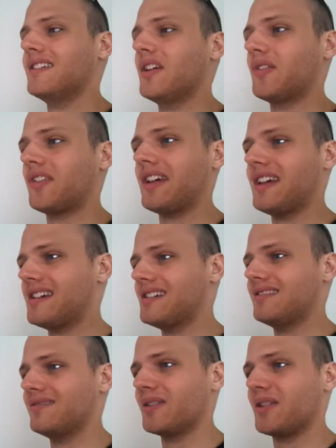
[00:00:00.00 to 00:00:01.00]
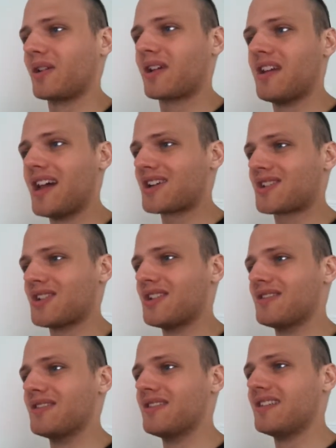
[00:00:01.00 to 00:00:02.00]
say with your
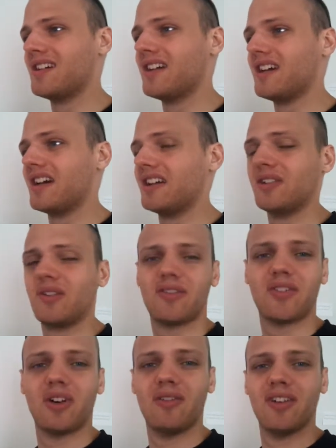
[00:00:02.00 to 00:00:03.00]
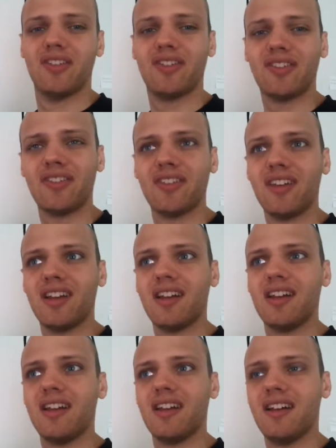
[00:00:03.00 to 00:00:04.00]
connection and your service,
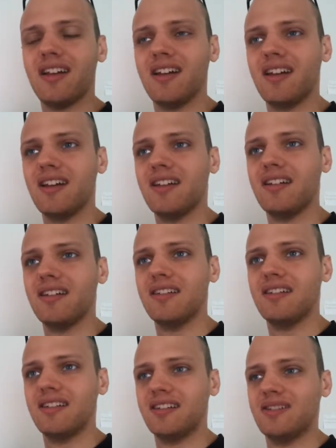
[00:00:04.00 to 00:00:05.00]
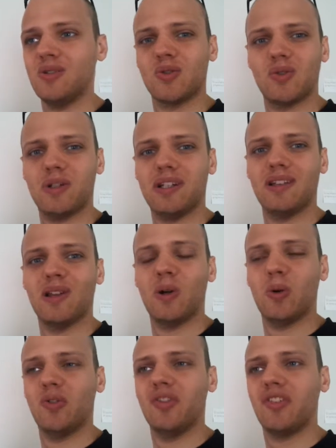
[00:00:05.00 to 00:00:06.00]
it usually
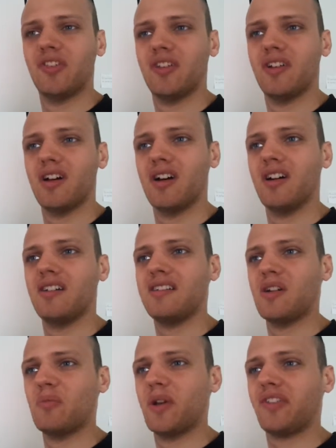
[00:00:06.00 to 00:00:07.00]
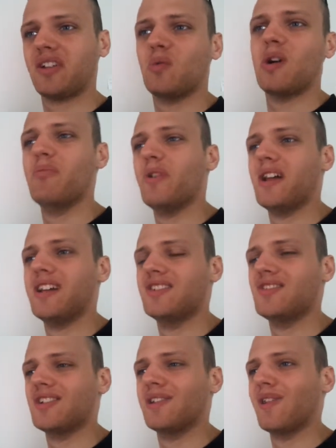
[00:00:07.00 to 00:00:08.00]
loads basic web
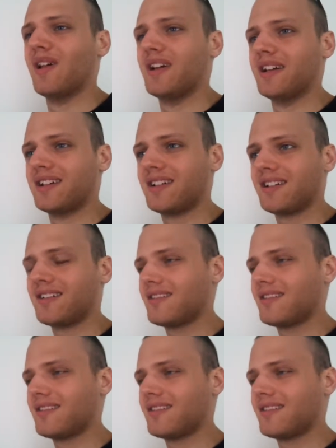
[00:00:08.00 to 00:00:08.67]
page in like